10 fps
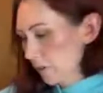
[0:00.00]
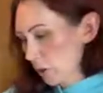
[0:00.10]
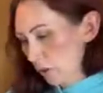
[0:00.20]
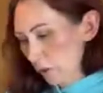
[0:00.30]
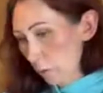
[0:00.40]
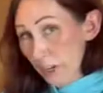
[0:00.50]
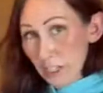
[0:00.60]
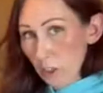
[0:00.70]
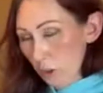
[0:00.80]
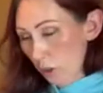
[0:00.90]
just the
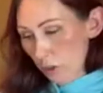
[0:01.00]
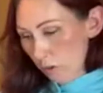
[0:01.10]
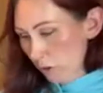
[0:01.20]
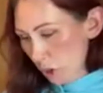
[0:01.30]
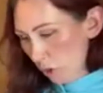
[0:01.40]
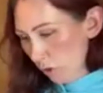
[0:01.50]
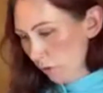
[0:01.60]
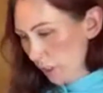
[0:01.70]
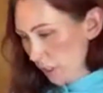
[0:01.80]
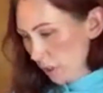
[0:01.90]
regular journal
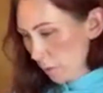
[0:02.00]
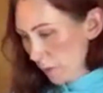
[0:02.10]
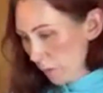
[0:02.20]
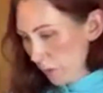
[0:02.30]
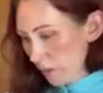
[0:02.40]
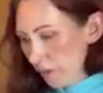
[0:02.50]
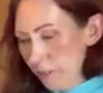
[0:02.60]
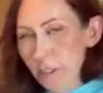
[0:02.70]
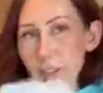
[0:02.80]
tier members.